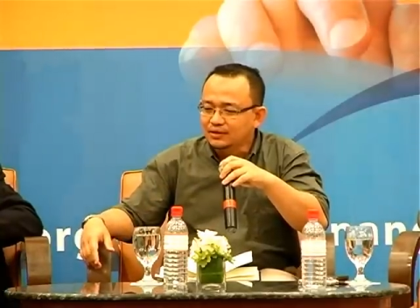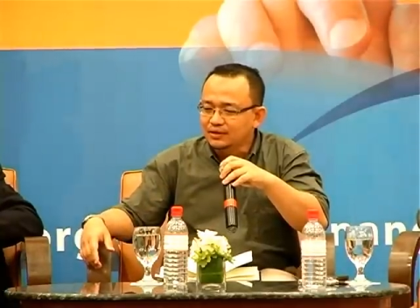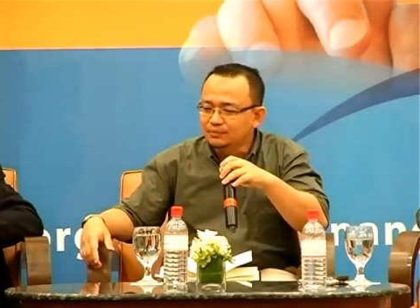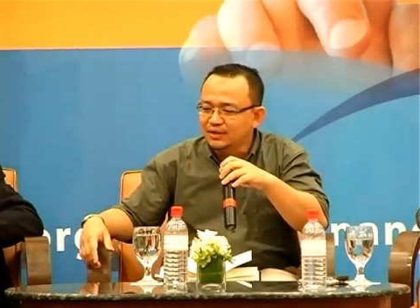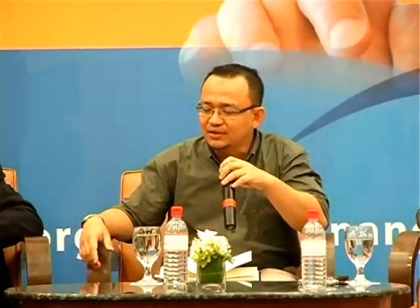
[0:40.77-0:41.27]

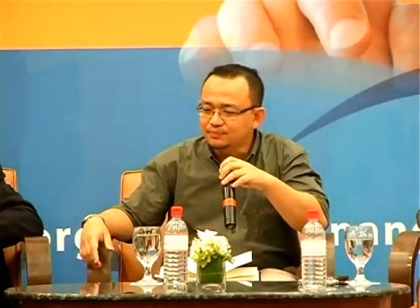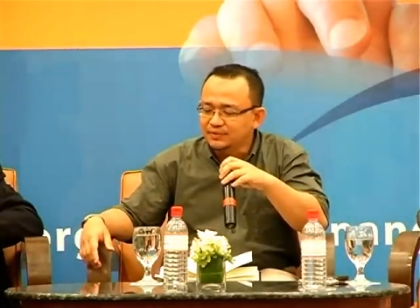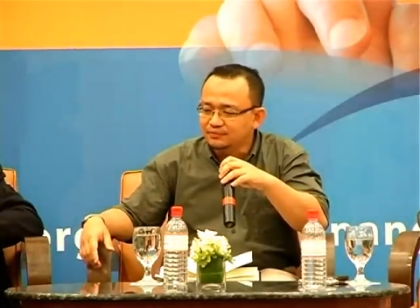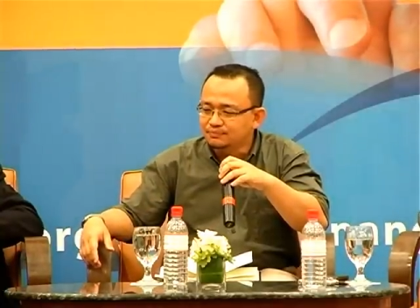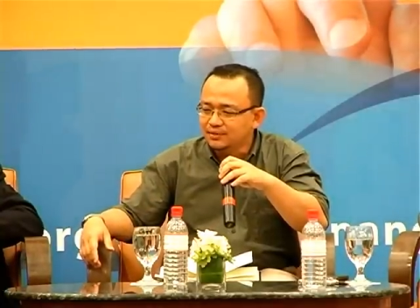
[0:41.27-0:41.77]
It reminds
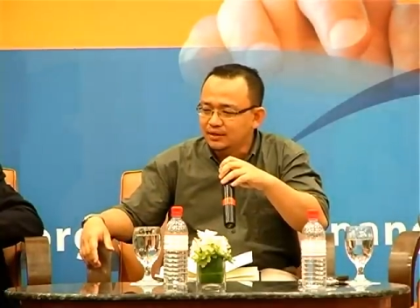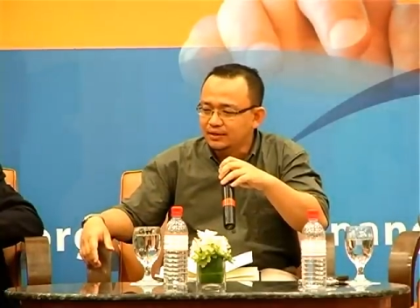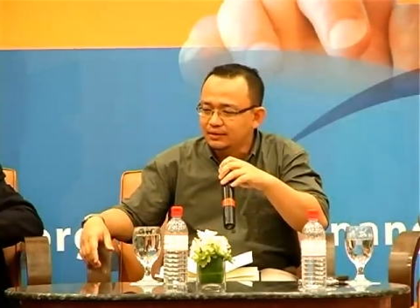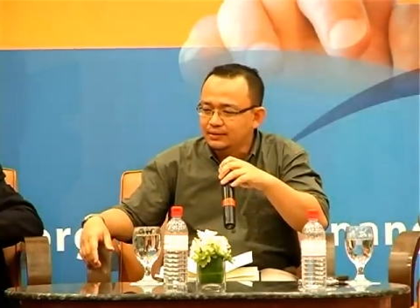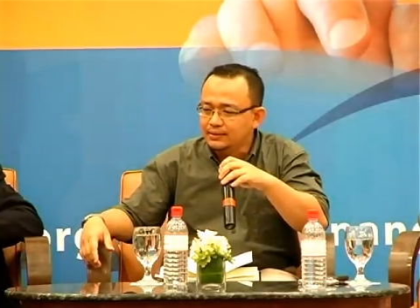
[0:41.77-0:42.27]
me of
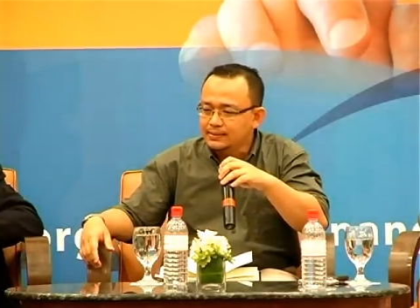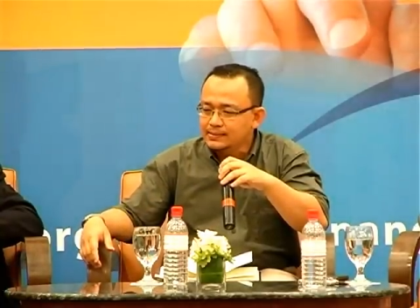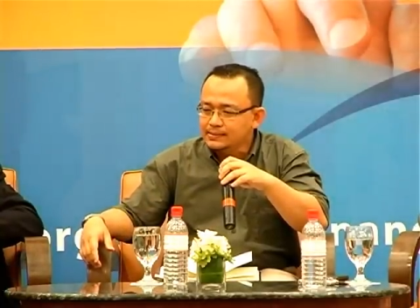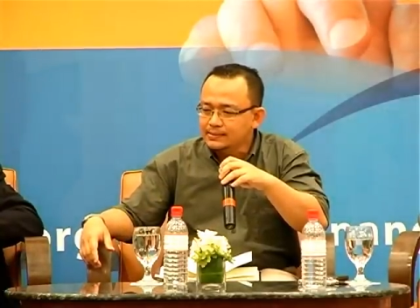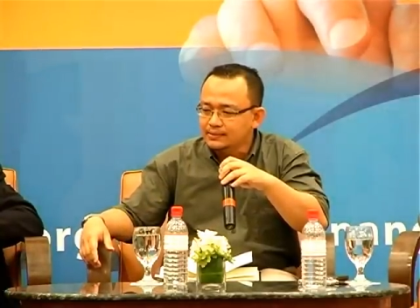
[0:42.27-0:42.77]
my
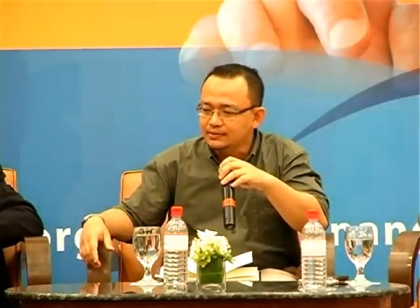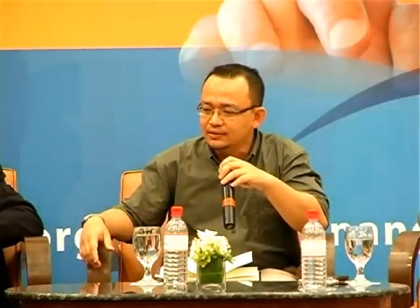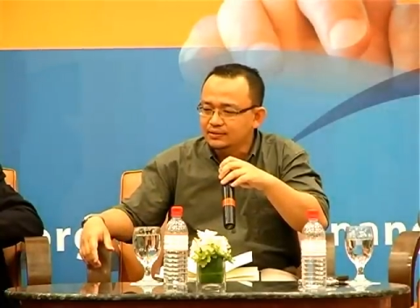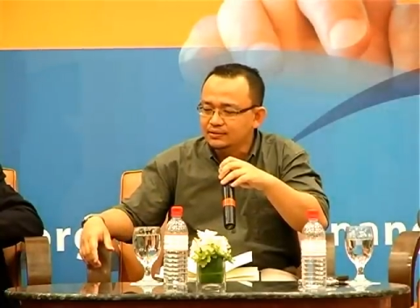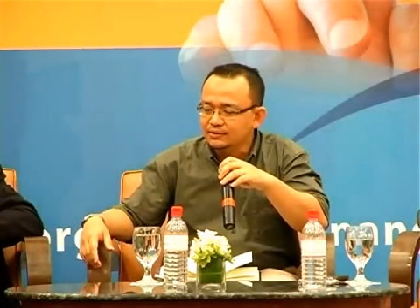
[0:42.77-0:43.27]

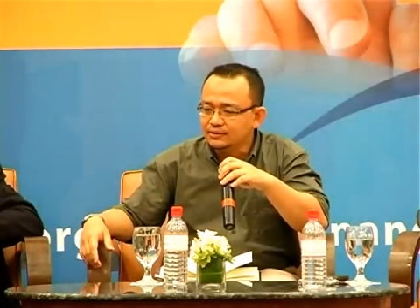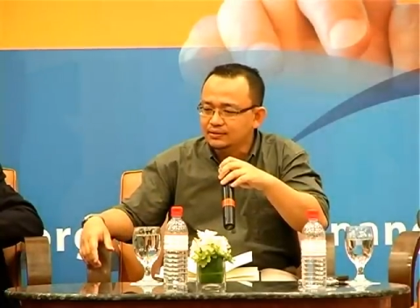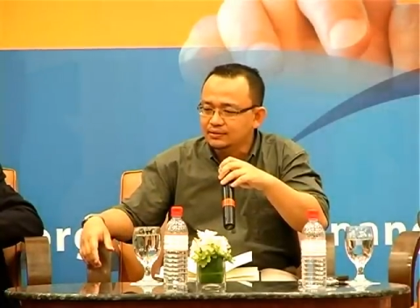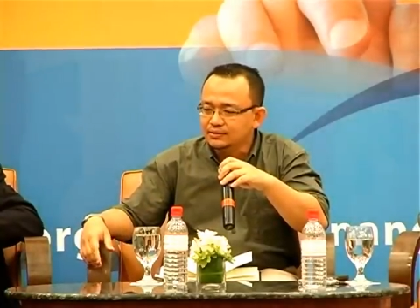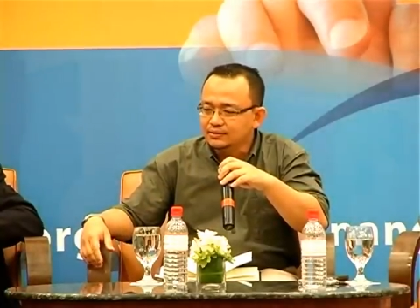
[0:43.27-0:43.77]
current
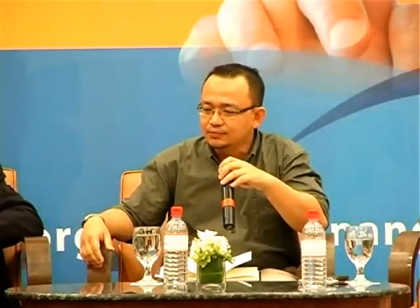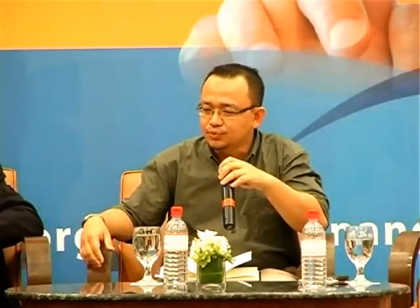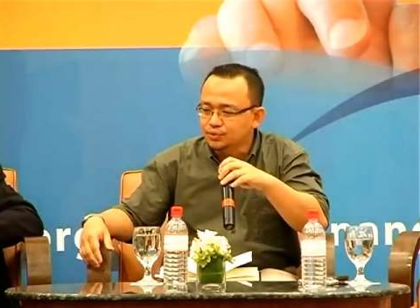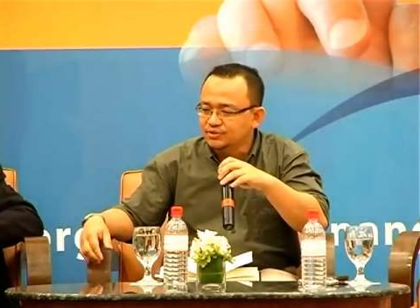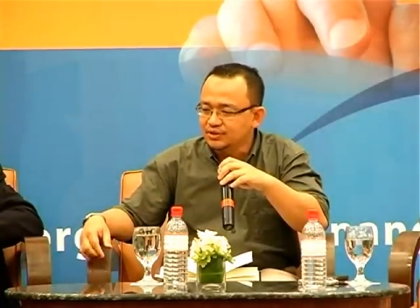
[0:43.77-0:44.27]

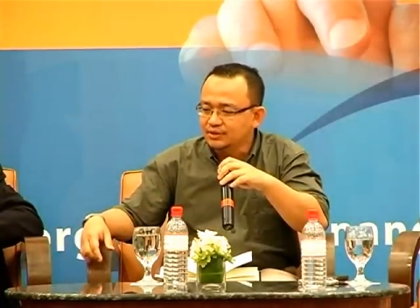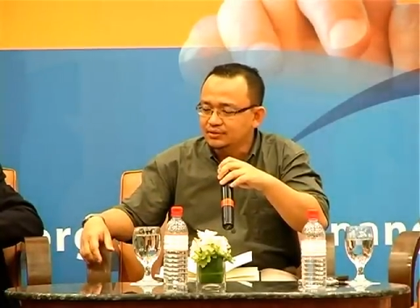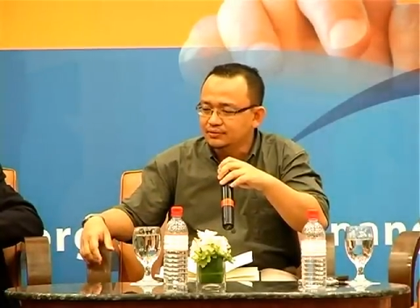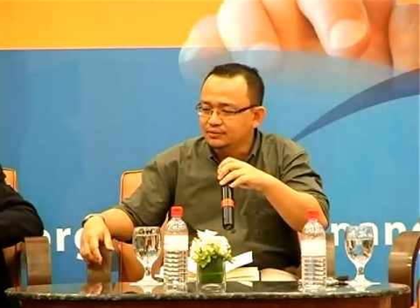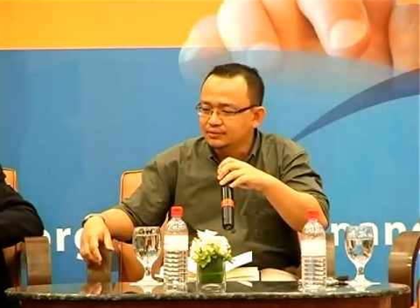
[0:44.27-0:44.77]

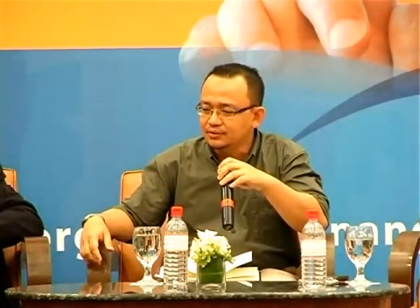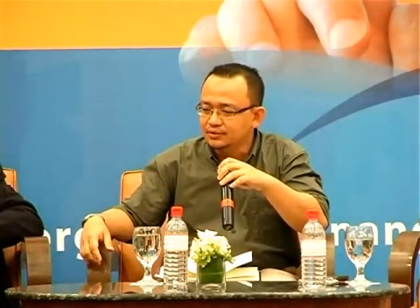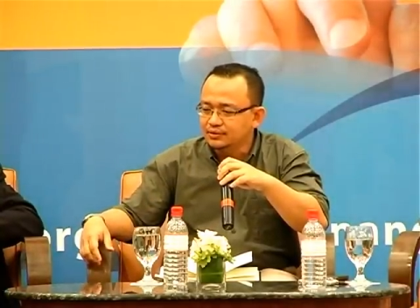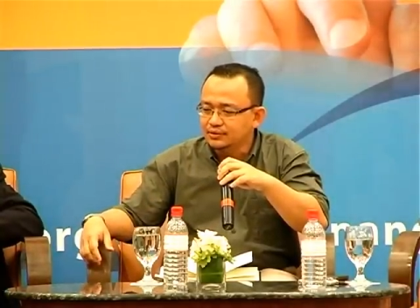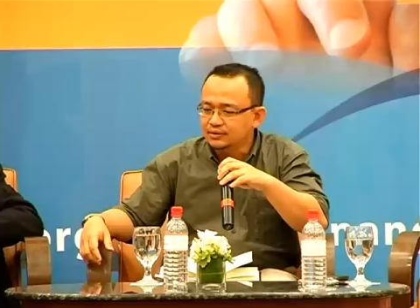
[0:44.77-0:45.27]
project
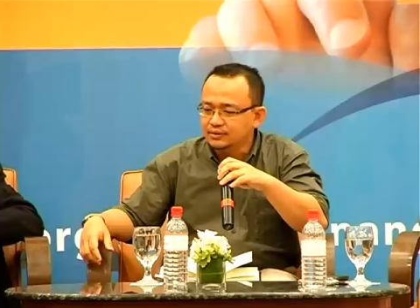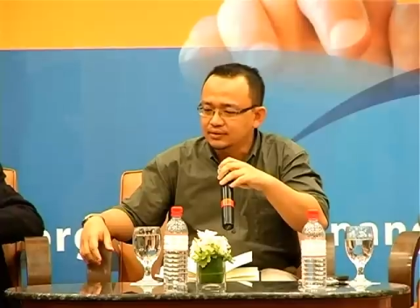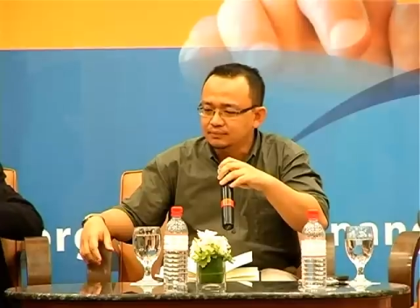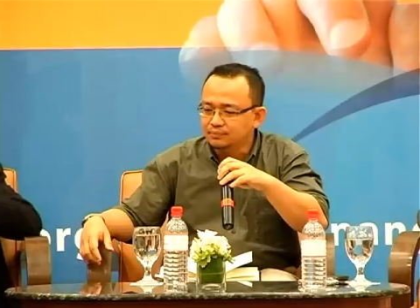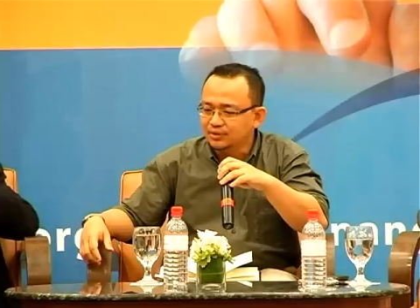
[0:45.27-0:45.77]
on
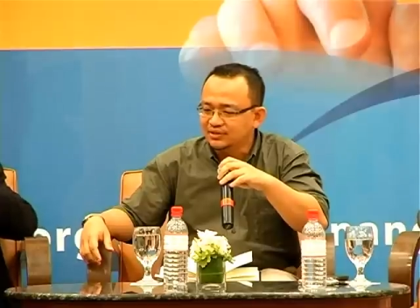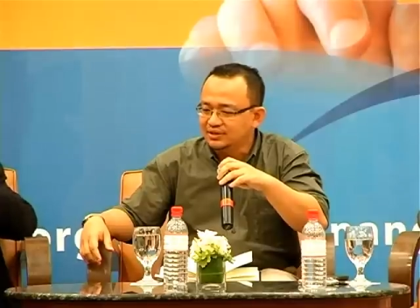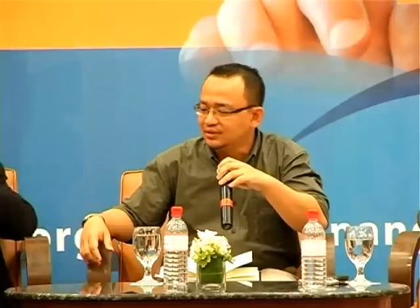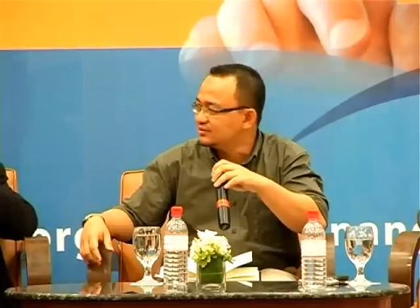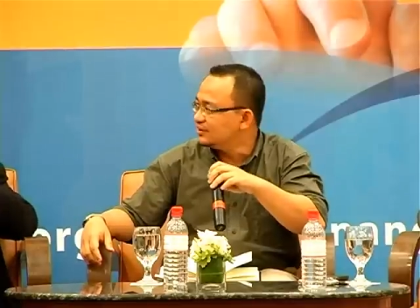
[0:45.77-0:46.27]
the
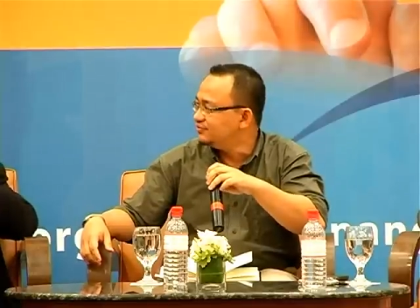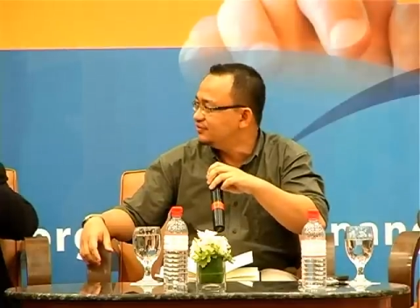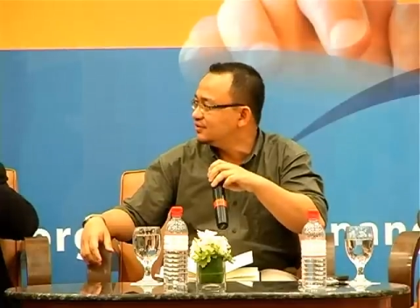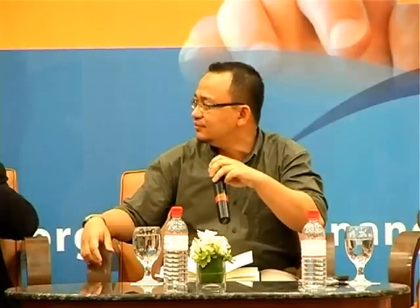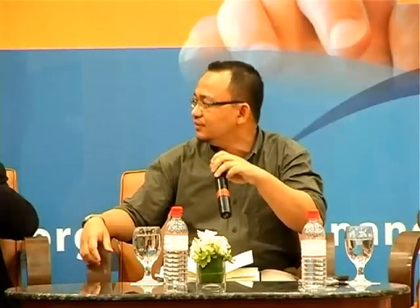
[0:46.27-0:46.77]
political
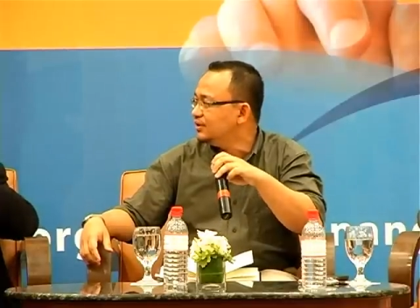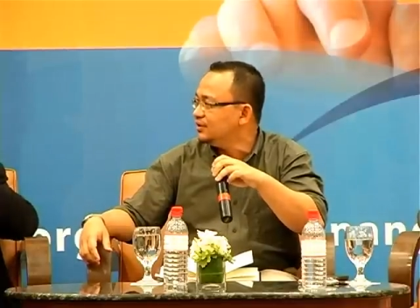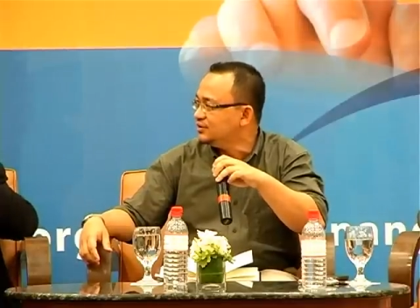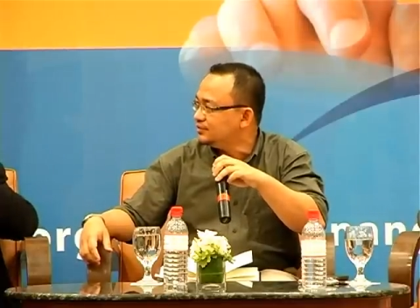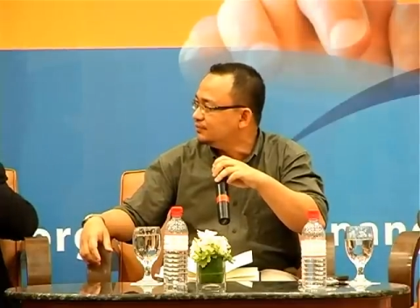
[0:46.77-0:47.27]
Salafism
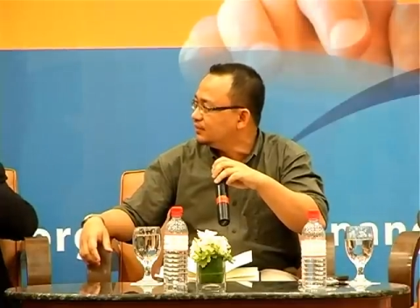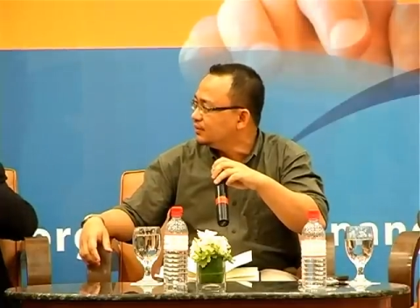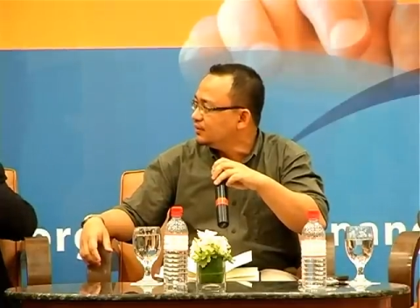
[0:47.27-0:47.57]
in Egypt.